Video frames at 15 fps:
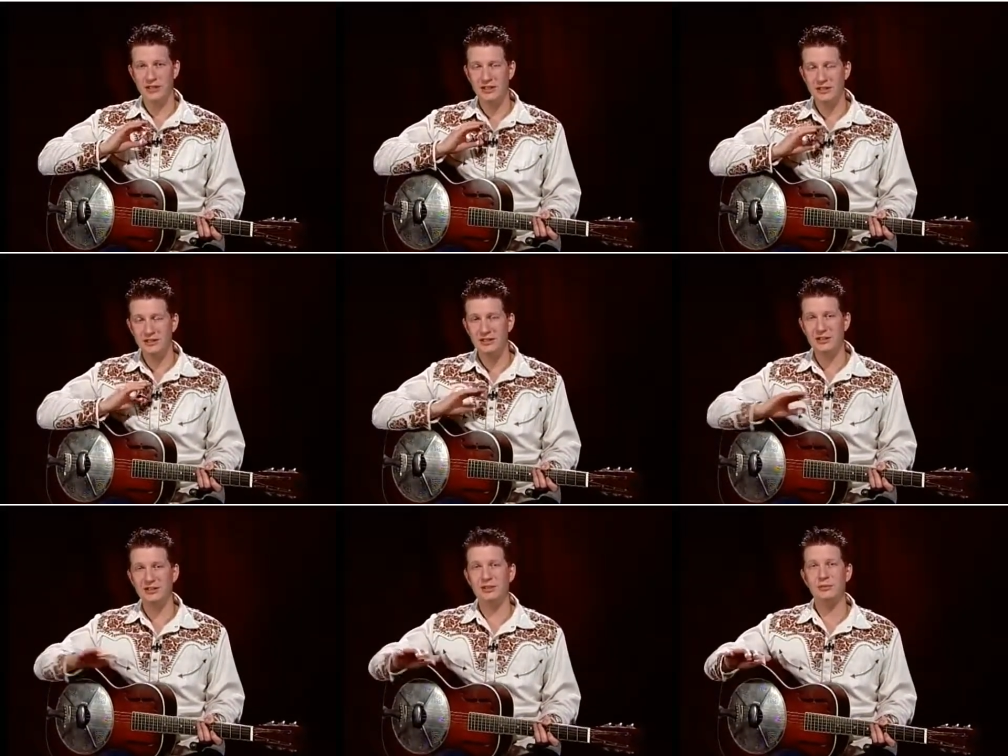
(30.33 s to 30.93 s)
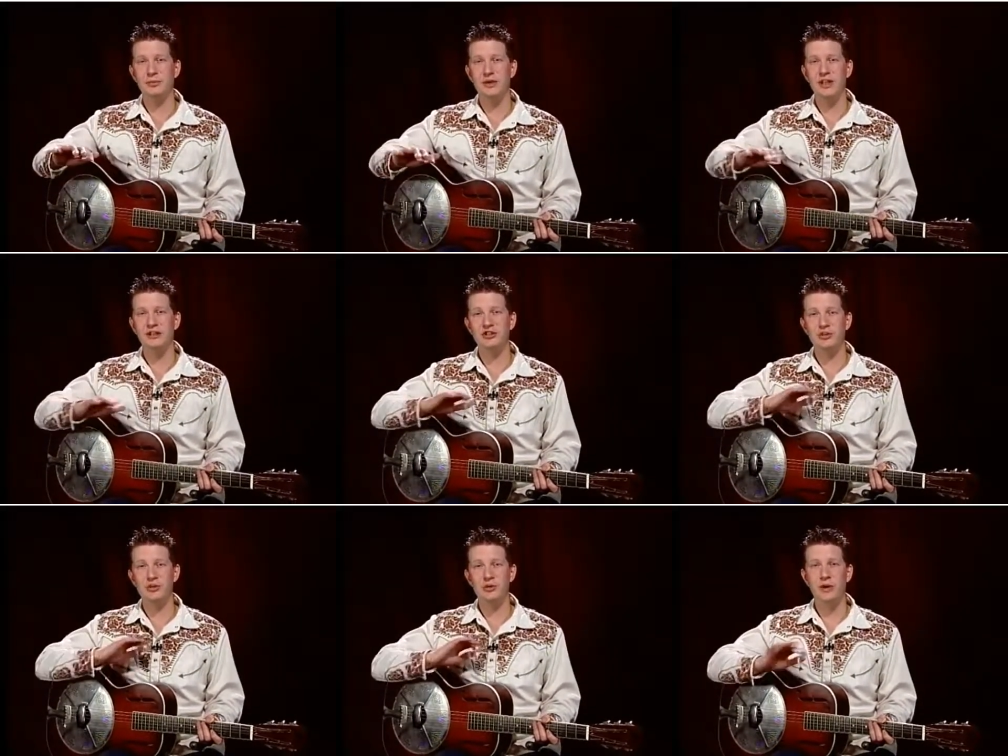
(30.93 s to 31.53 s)
consistent
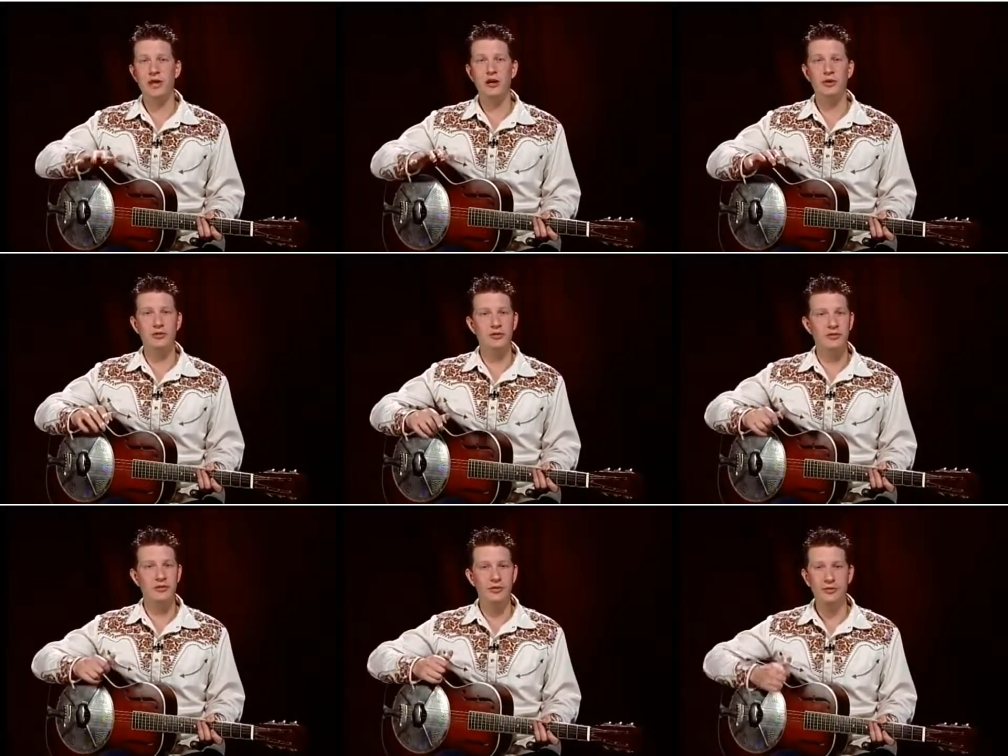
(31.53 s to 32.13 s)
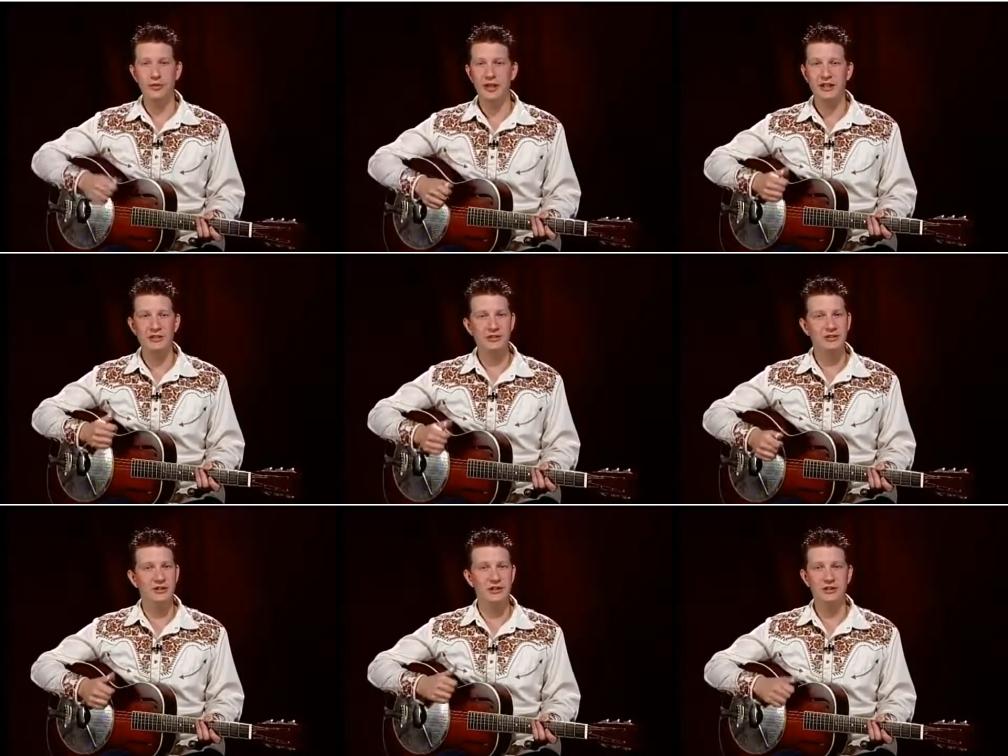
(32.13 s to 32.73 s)
bass throughout. The
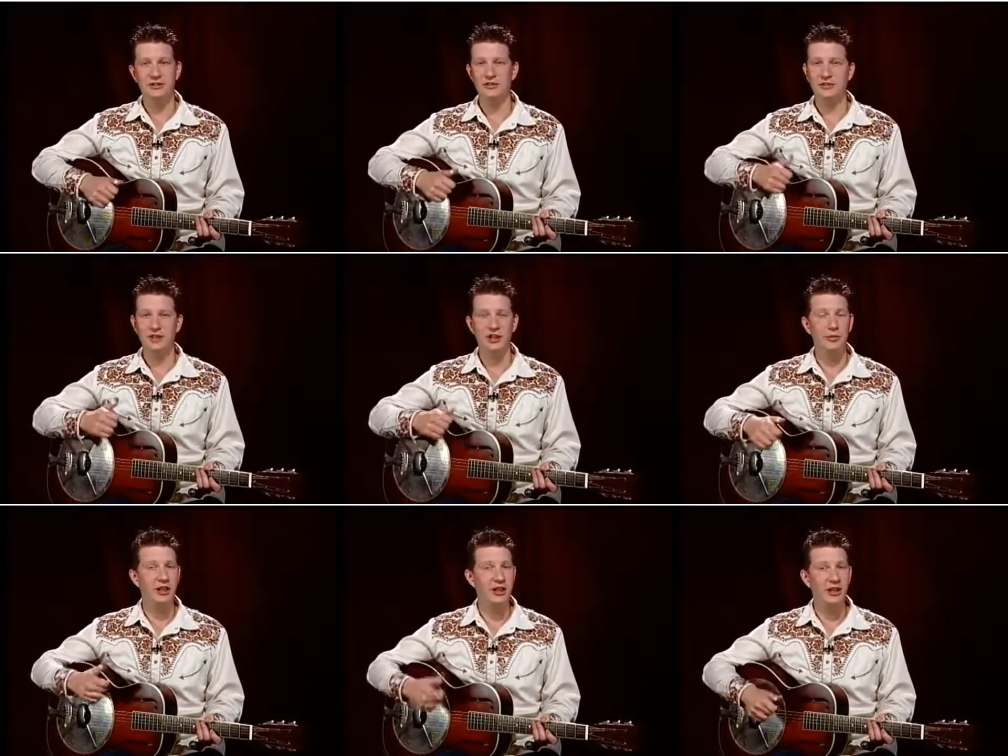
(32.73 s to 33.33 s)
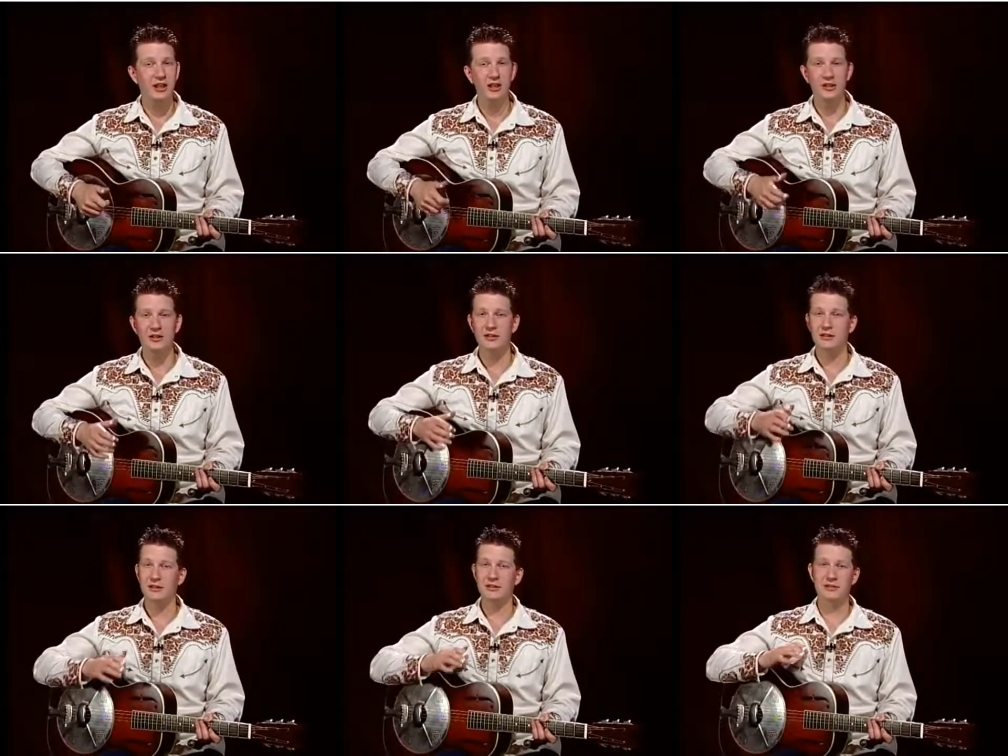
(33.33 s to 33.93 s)
bass is coming
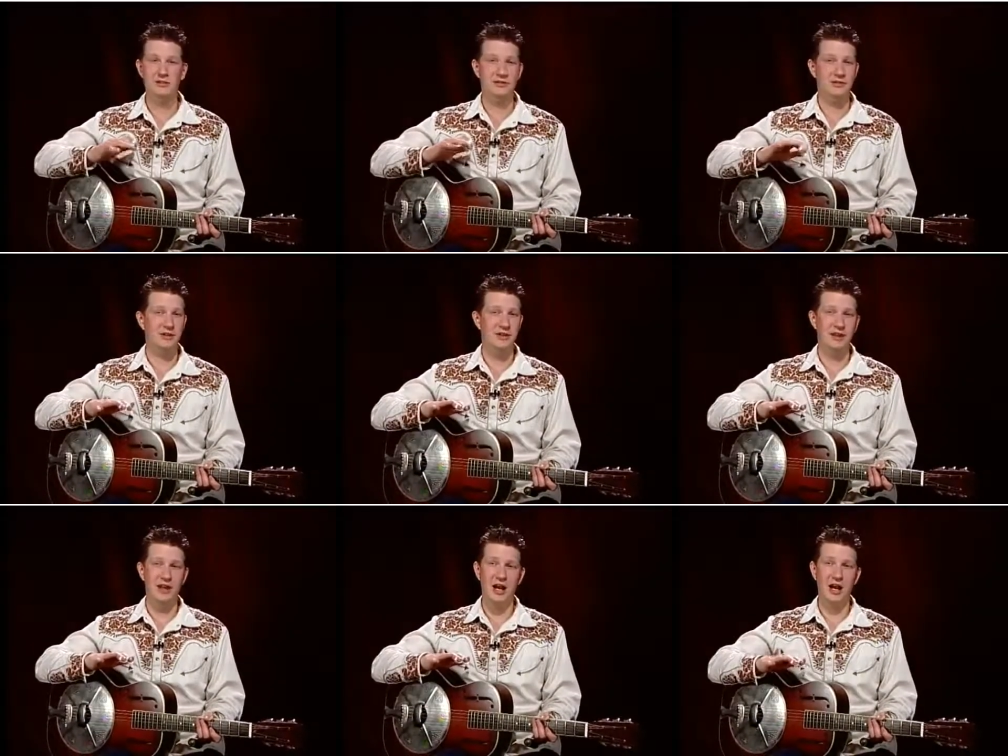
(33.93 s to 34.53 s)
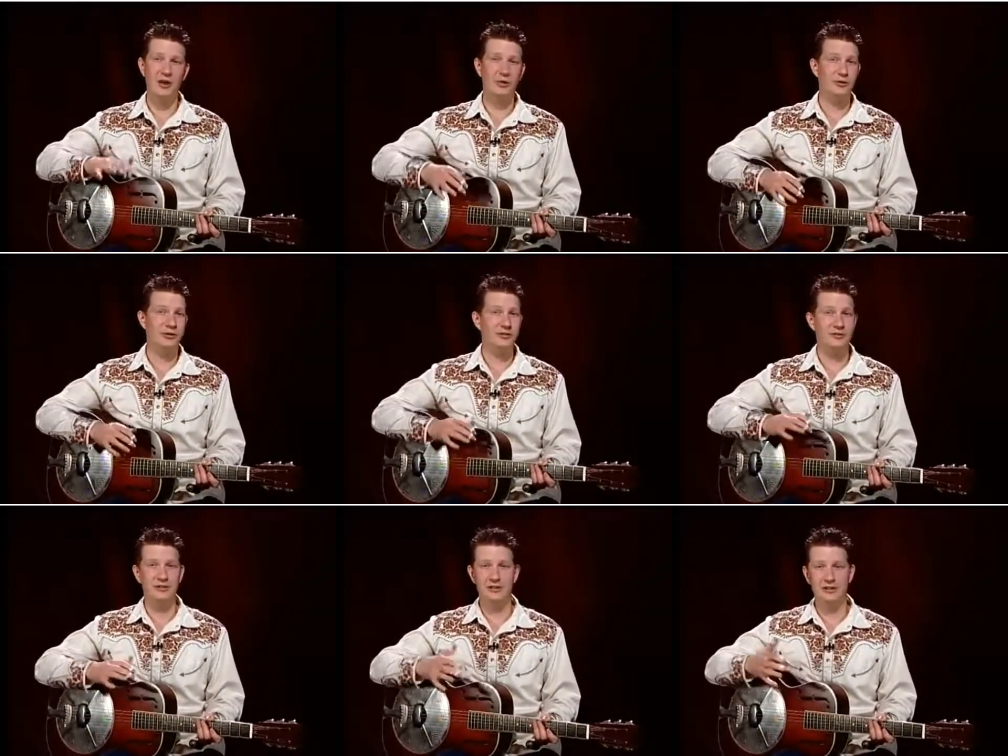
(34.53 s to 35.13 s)
in, it's
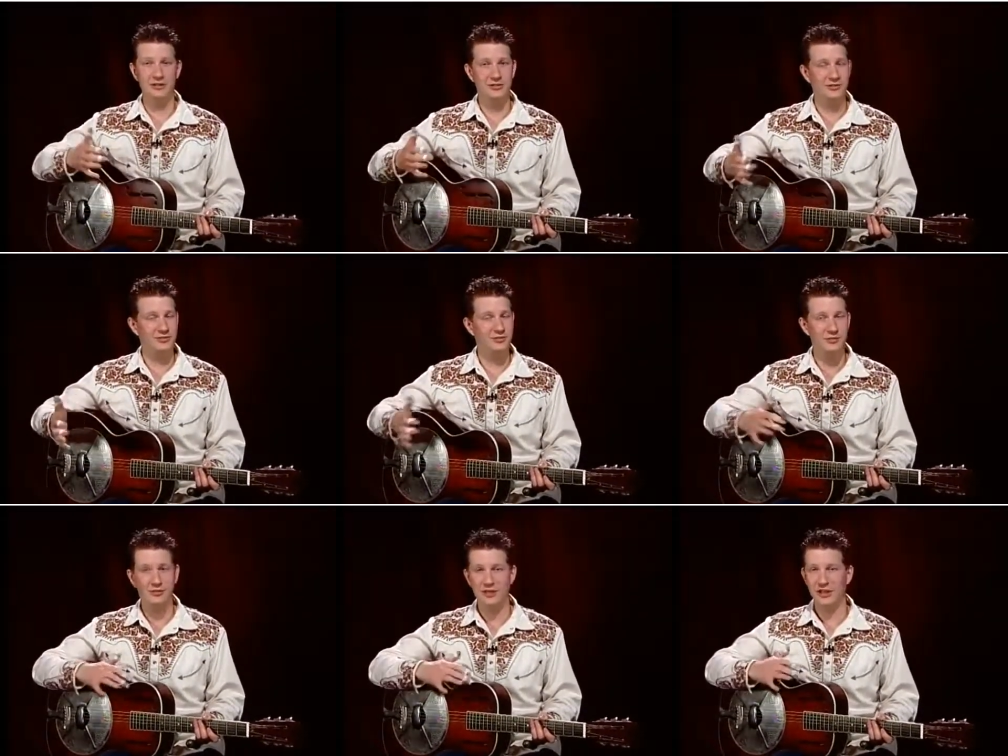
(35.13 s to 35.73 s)
out, it's